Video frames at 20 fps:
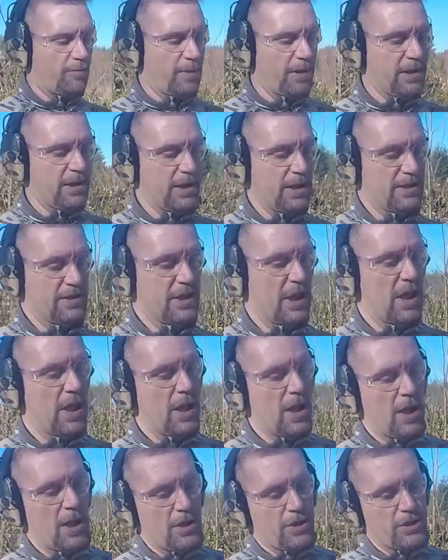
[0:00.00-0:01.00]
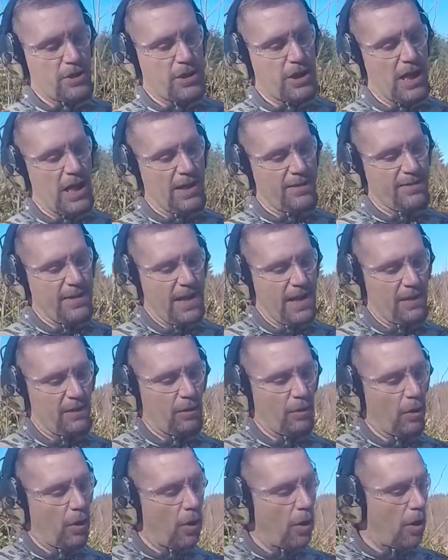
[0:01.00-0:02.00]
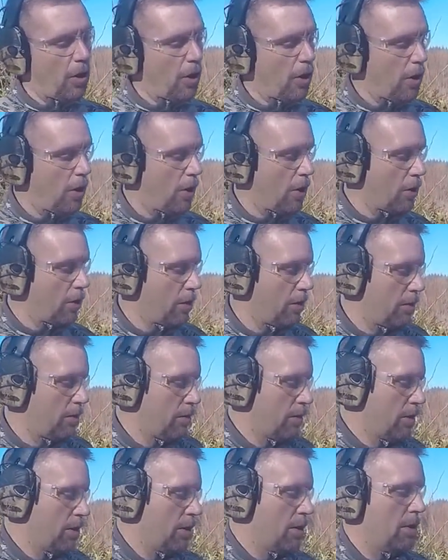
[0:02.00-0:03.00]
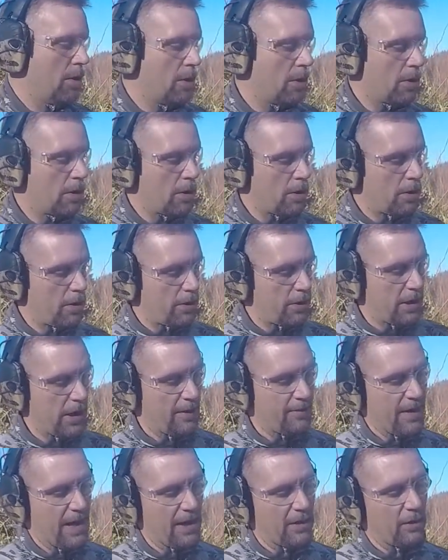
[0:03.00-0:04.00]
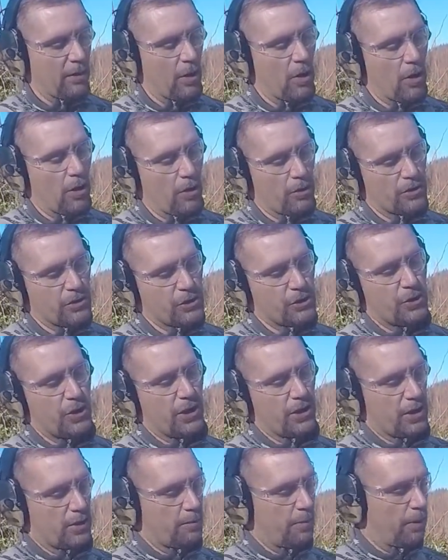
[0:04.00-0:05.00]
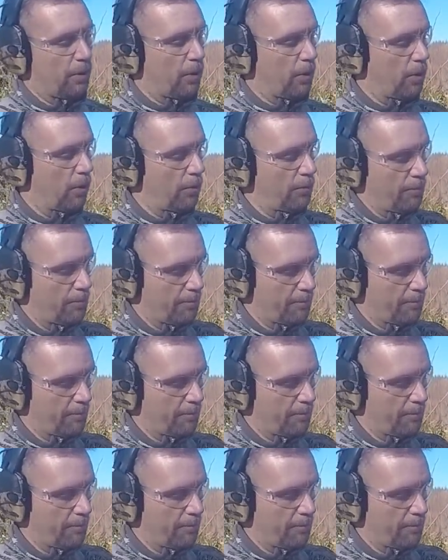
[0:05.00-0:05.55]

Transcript: because you got that long, you have that long trigger pull